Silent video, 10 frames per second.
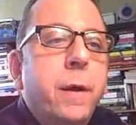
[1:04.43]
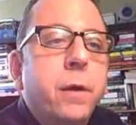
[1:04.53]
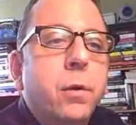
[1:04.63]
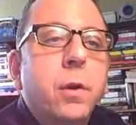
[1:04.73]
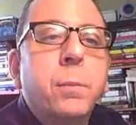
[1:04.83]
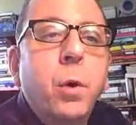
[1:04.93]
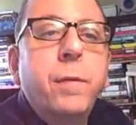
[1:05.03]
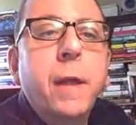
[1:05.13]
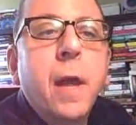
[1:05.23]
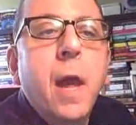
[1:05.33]
vehicle, a
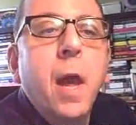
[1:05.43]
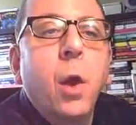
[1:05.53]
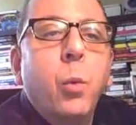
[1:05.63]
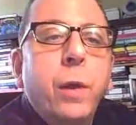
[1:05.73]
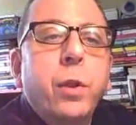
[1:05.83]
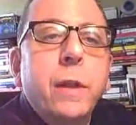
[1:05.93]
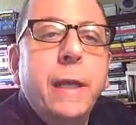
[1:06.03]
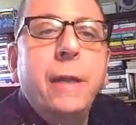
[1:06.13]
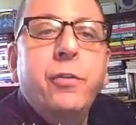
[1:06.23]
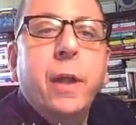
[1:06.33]
movie with
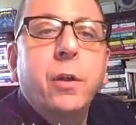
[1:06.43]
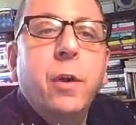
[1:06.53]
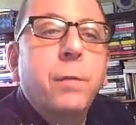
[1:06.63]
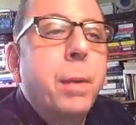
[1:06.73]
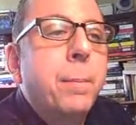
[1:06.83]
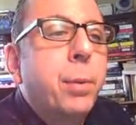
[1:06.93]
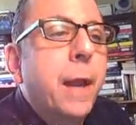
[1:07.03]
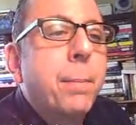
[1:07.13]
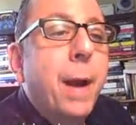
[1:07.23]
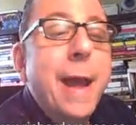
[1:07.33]
leads that could have been
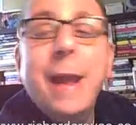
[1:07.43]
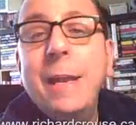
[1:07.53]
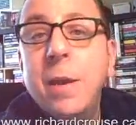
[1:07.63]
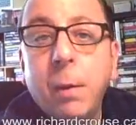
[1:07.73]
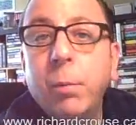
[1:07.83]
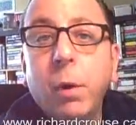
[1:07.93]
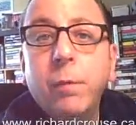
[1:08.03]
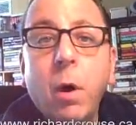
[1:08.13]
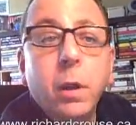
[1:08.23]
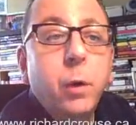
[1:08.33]
played by any number
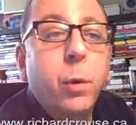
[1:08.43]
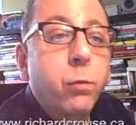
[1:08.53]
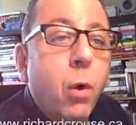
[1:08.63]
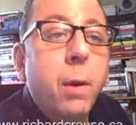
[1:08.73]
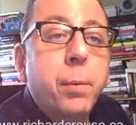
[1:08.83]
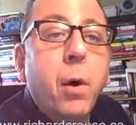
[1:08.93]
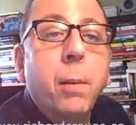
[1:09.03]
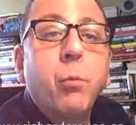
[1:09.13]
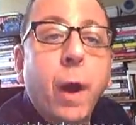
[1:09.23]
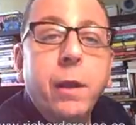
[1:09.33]
of Hollywood
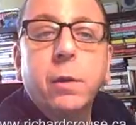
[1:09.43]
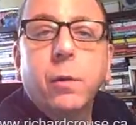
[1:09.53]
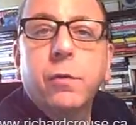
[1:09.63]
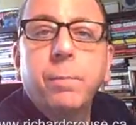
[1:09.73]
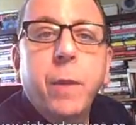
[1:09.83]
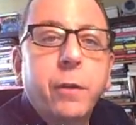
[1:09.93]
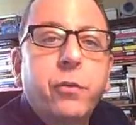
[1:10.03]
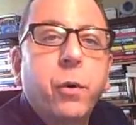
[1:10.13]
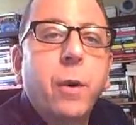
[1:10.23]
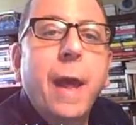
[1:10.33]
rom-com regulars.
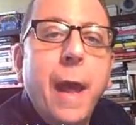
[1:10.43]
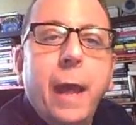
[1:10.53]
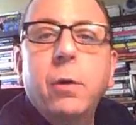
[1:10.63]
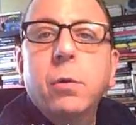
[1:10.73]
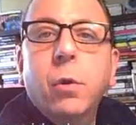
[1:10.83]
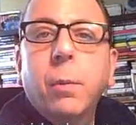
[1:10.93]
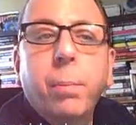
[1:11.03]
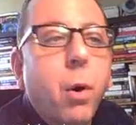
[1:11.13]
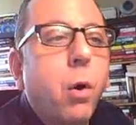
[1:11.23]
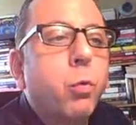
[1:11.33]
Insert Heigl or
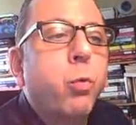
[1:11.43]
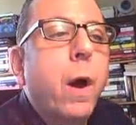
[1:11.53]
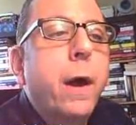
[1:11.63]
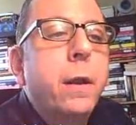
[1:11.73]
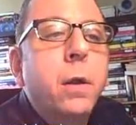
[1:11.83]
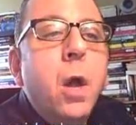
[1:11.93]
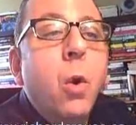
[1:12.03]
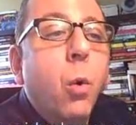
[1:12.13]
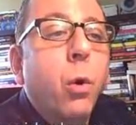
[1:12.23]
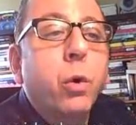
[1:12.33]
Paul Rudd
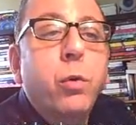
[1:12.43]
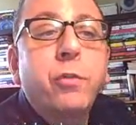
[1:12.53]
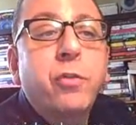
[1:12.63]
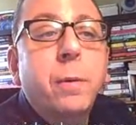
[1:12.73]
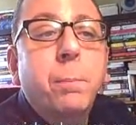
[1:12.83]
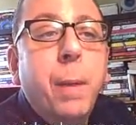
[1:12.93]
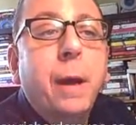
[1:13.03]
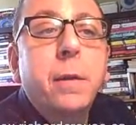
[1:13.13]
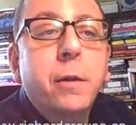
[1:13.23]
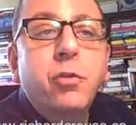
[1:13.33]
or Christian
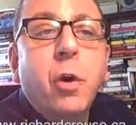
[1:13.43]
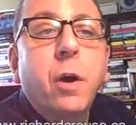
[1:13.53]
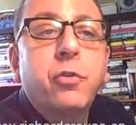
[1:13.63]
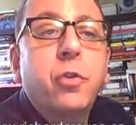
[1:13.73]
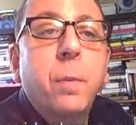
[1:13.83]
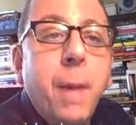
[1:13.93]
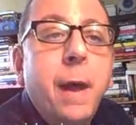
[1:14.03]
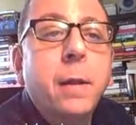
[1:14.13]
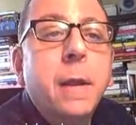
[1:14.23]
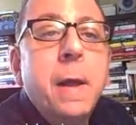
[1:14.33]
Bell and Josh
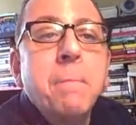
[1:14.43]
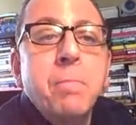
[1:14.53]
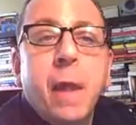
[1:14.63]
Duhamel